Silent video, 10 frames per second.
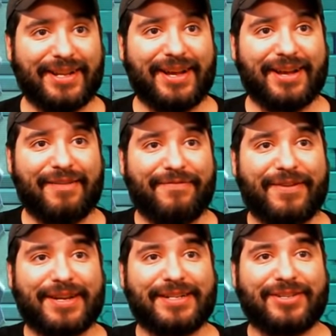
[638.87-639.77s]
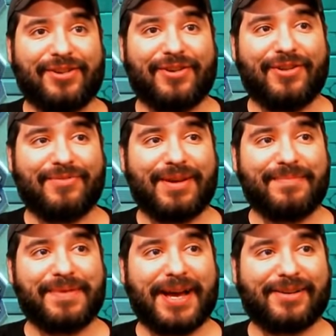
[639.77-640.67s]
I gotta fucking start all the way
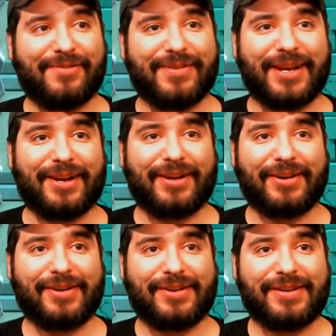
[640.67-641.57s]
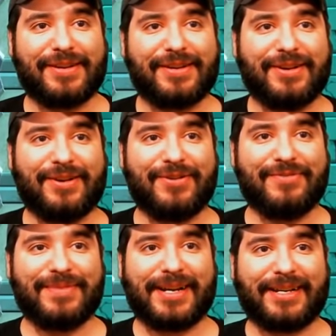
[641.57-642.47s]
back over here?
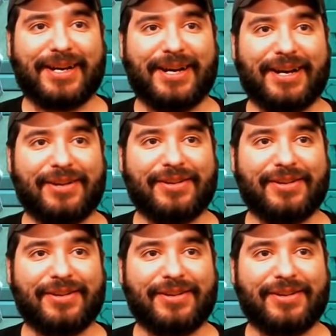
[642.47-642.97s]
Oh my god.